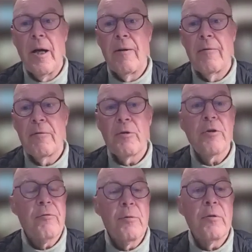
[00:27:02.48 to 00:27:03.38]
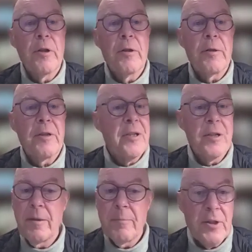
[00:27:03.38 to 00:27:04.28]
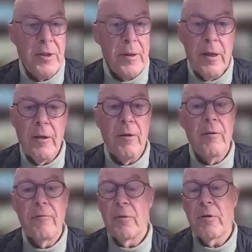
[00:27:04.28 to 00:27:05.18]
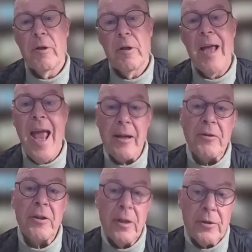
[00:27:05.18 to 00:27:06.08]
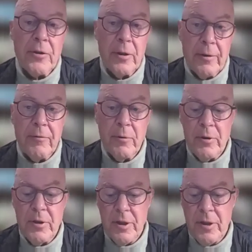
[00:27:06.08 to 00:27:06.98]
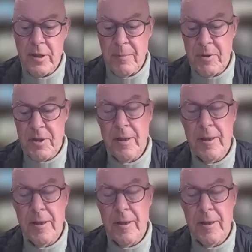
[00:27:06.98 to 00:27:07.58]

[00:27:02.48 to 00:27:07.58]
future food systems, or future agricultural and food systems.